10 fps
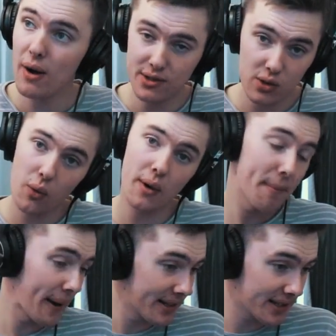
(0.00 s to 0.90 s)
It was all
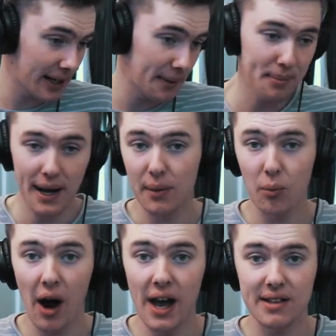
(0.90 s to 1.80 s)
basically in black and
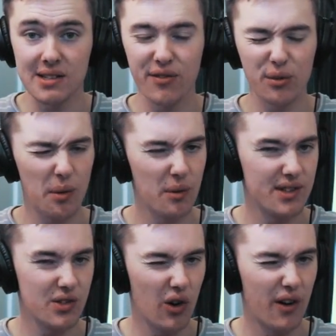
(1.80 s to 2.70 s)
white except for when we
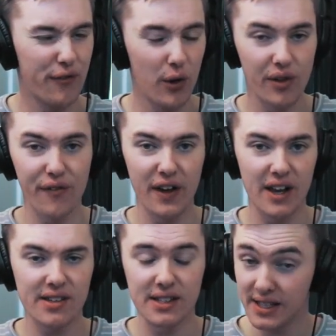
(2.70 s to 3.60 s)
saw a few of the
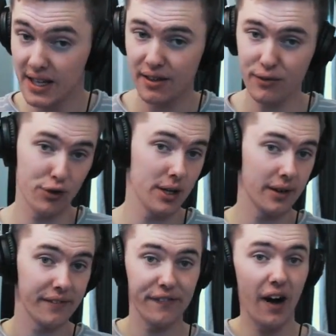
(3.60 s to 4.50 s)
things, and then the
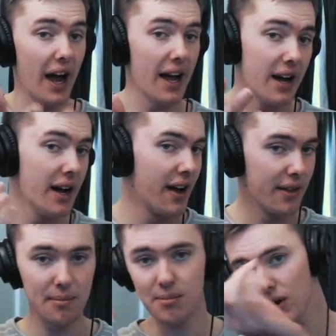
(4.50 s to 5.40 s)
freaking fire,
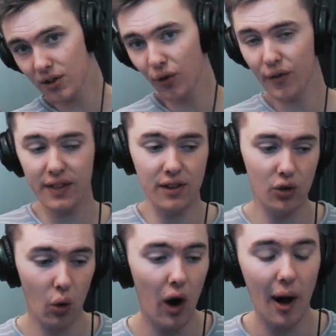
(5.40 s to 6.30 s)
the Molotov at the
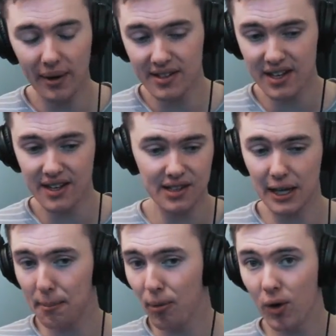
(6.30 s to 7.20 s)
door. I'm guessing it's
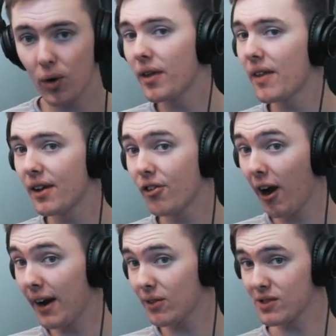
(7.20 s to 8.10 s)
like a portal that they're
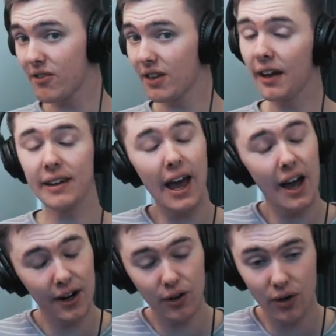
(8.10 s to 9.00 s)
creating or something like that.
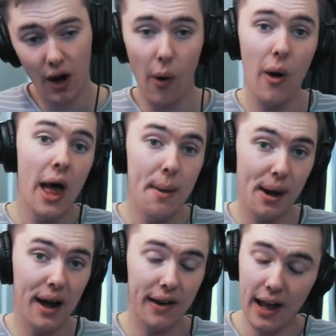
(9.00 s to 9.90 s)
I don't know,
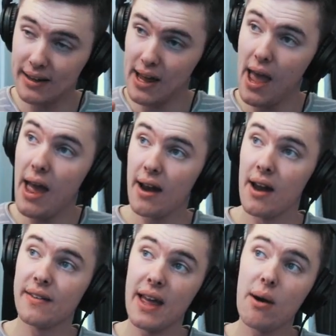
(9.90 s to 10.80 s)
but like that
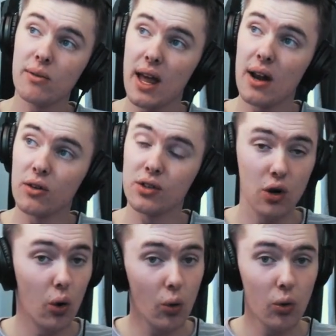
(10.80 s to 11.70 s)
looks
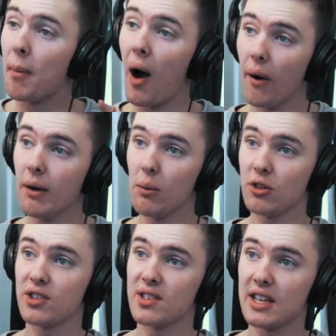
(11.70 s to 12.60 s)
cool. But I want to
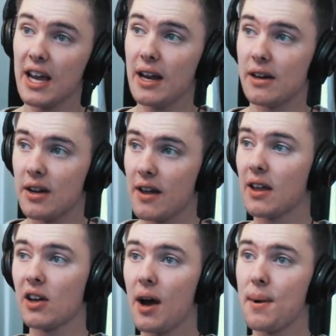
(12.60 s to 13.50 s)
watch this again and
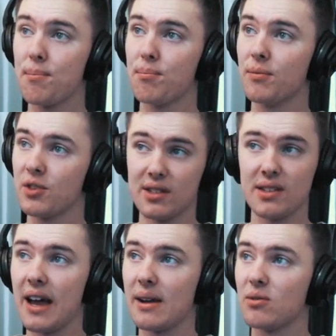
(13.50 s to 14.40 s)
then kind of just
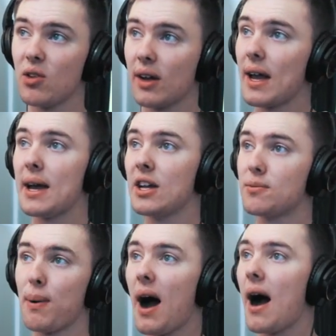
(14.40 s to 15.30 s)
like look at
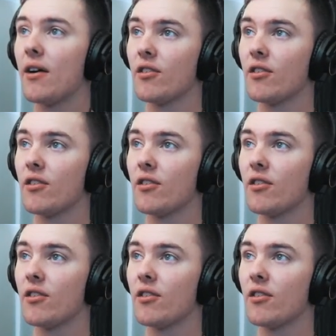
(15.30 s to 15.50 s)
each part